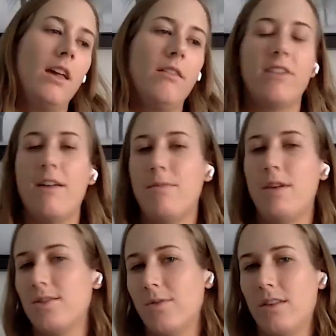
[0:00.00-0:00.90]
hit five
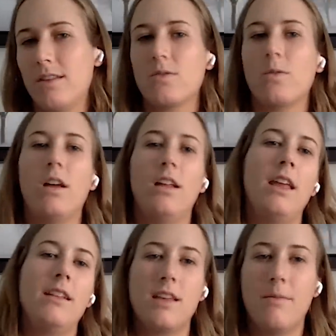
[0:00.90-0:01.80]
minutes with this one
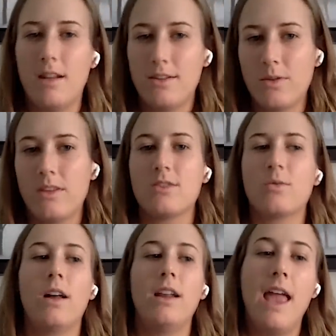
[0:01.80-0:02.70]
hit ten minutes with this
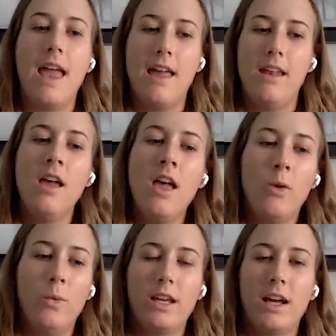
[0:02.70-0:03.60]
one and
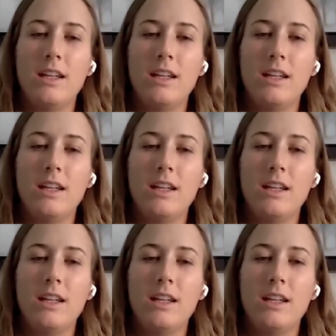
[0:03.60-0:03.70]
we